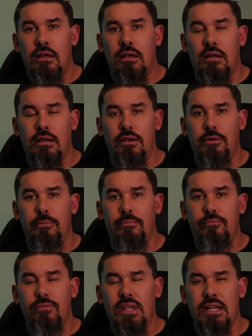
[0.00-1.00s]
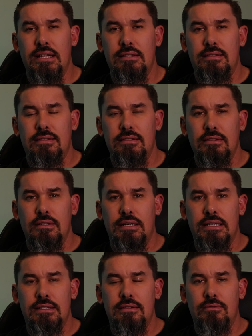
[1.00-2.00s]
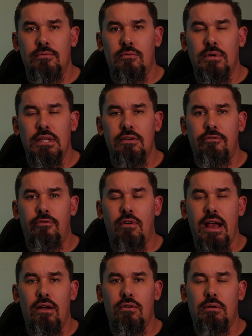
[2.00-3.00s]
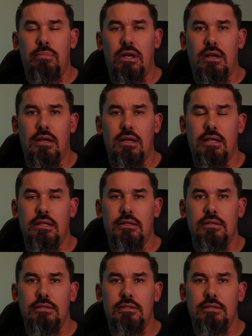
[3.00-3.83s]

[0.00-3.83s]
And it's it's really frowned upon